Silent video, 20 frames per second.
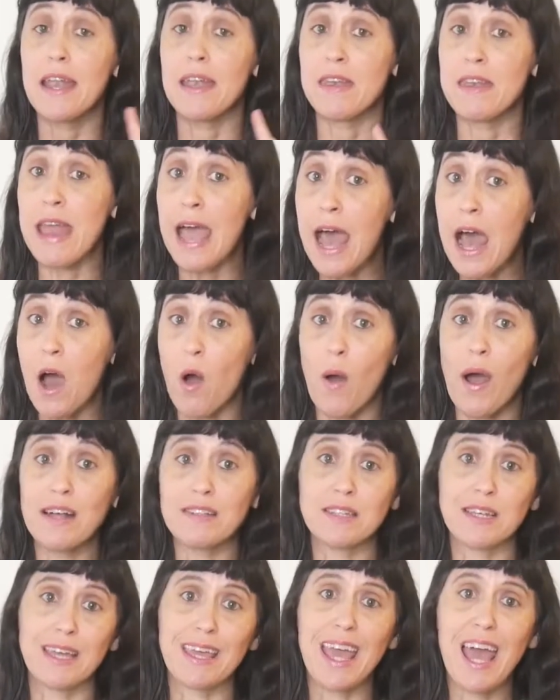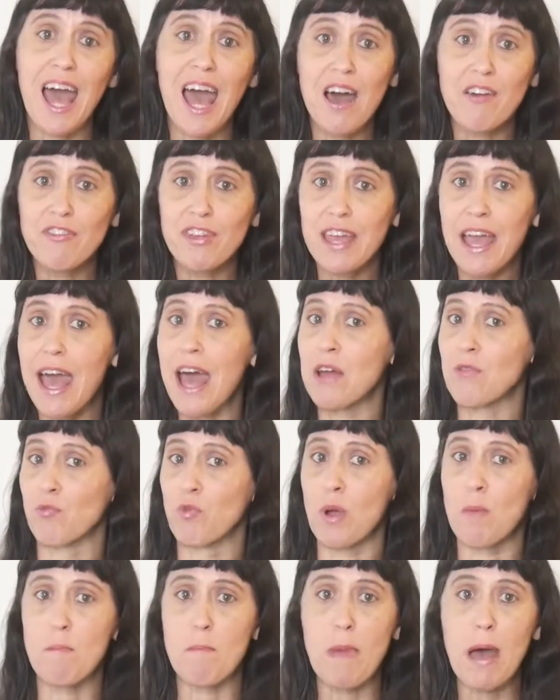Now, as a caveat,
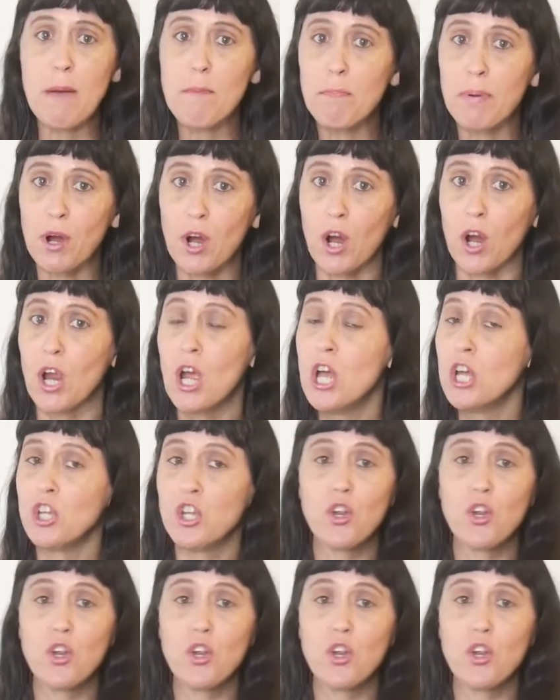remember,